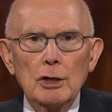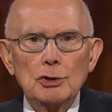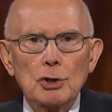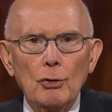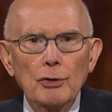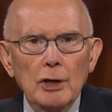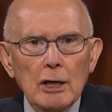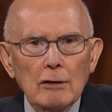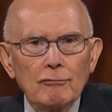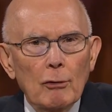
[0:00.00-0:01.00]
showed the
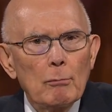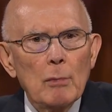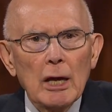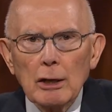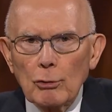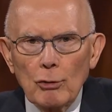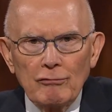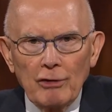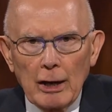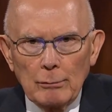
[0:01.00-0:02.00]
need for many
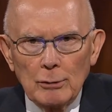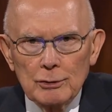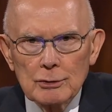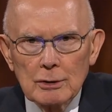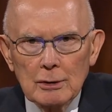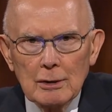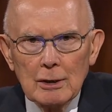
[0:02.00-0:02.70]
refinements,